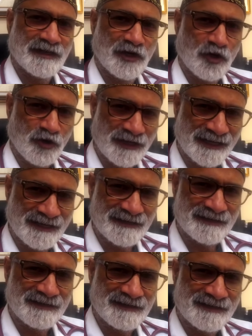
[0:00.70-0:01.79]
Hello
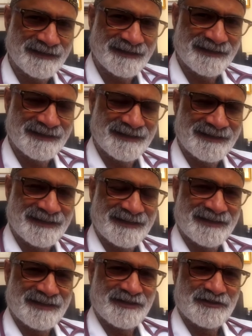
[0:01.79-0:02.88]
again.
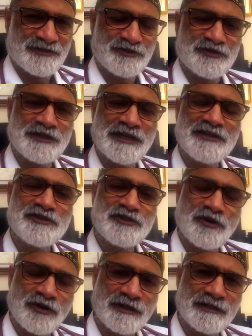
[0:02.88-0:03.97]
So today's
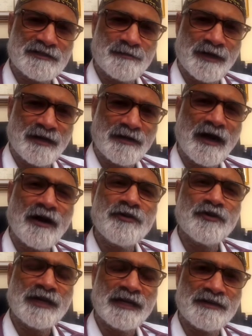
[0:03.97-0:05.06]
talk is about how
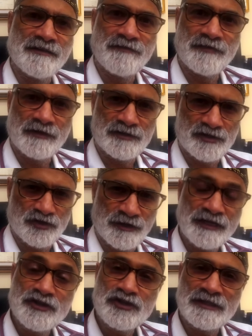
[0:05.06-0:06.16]
you can reverse your
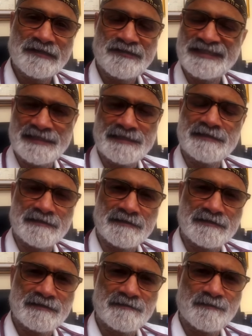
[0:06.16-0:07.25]
insulin
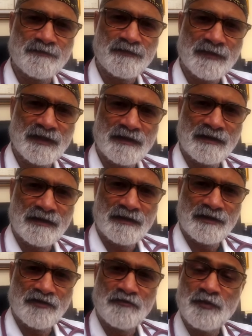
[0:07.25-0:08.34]
resistance.
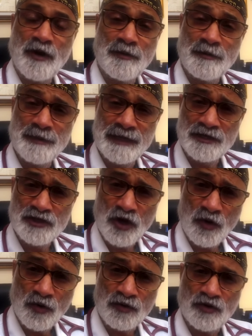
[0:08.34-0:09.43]
You've probably been
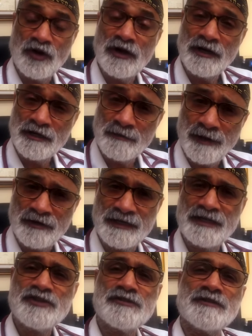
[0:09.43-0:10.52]
told or heard about
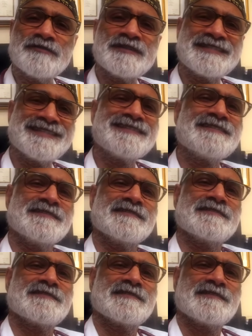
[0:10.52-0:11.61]
insulin
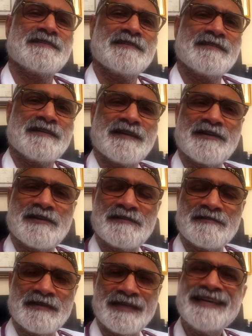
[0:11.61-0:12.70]
resistance.
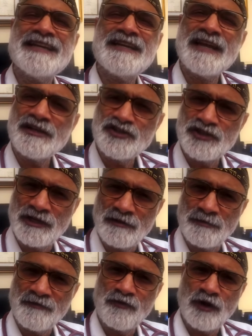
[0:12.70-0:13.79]
And in a nutshell,
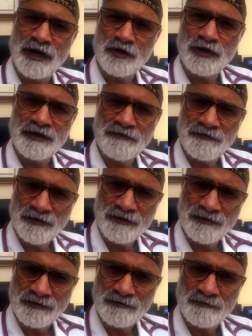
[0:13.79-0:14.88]
before I go any
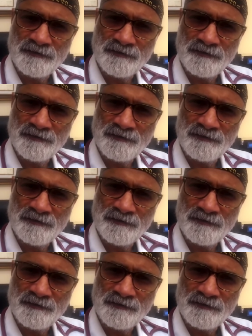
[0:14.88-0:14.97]
further,